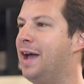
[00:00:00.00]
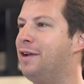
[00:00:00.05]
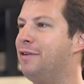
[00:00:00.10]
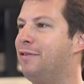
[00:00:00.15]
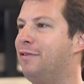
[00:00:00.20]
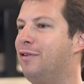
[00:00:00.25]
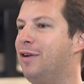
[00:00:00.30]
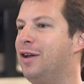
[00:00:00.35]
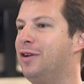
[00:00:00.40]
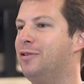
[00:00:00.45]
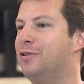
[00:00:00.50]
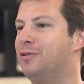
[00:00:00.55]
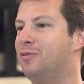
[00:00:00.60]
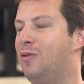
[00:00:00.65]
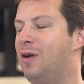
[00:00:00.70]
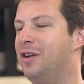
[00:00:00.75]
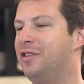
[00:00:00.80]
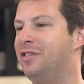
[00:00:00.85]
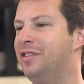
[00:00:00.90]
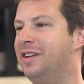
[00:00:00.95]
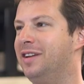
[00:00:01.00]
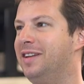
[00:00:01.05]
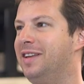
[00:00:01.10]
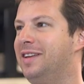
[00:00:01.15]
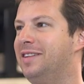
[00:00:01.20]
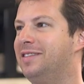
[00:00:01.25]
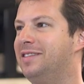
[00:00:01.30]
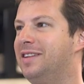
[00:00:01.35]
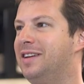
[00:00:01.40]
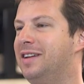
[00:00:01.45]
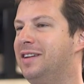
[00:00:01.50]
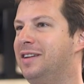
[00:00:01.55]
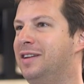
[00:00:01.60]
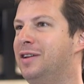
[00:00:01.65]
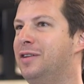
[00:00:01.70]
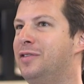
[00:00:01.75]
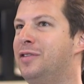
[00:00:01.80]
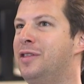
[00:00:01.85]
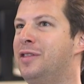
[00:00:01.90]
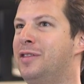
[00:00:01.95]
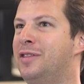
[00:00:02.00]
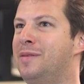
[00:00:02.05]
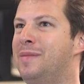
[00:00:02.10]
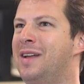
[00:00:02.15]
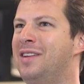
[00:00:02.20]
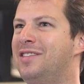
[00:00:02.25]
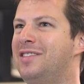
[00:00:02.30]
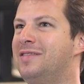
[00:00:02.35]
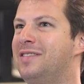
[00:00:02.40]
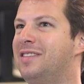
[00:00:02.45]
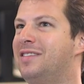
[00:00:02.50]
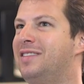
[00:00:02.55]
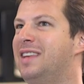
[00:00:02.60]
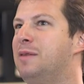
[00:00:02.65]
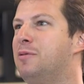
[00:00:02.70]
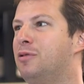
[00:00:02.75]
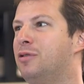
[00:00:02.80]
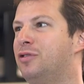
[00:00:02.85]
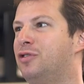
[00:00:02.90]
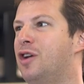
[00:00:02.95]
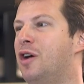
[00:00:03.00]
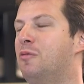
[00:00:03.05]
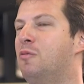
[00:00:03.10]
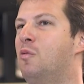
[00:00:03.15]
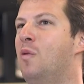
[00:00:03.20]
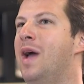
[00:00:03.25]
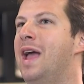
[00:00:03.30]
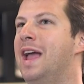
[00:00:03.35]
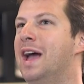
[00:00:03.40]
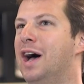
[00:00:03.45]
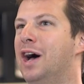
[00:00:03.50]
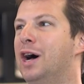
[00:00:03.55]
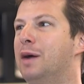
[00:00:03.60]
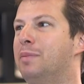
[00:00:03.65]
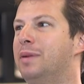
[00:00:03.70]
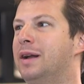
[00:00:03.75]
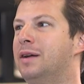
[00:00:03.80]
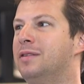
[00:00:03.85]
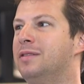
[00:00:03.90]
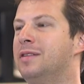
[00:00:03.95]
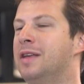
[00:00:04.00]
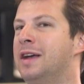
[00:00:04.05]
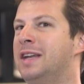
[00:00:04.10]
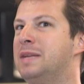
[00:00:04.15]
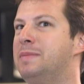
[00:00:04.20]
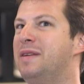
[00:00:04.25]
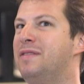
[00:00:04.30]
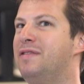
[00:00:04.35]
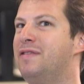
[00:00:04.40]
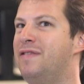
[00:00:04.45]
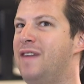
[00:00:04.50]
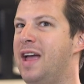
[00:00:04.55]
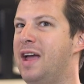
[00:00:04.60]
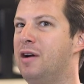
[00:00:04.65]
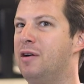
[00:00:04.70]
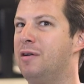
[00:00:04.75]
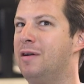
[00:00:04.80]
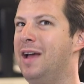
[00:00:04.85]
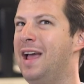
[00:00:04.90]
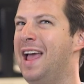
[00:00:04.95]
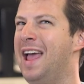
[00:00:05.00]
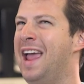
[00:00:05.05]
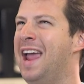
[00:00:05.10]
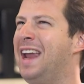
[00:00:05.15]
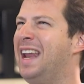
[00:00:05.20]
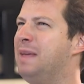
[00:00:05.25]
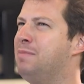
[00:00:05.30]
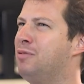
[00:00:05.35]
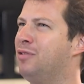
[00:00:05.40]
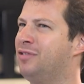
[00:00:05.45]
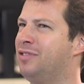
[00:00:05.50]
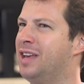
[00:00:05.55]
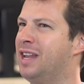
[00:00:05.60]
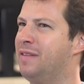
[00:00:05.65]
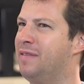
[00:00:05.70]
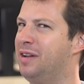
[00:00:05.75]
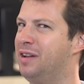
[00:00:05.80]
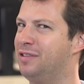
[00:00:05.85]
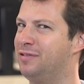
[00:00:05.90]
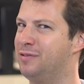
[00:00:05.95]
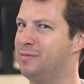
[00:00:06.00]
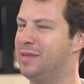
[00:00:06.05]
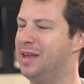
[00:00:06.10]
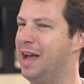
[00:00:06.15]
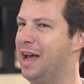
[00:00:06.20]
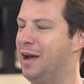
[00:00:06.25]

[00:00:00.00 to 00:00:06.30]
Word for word: I had a friend who was watching it, and he said, you know, the, the mention of the C word has gone way up. And I was like, to be fair, 80% of it is from the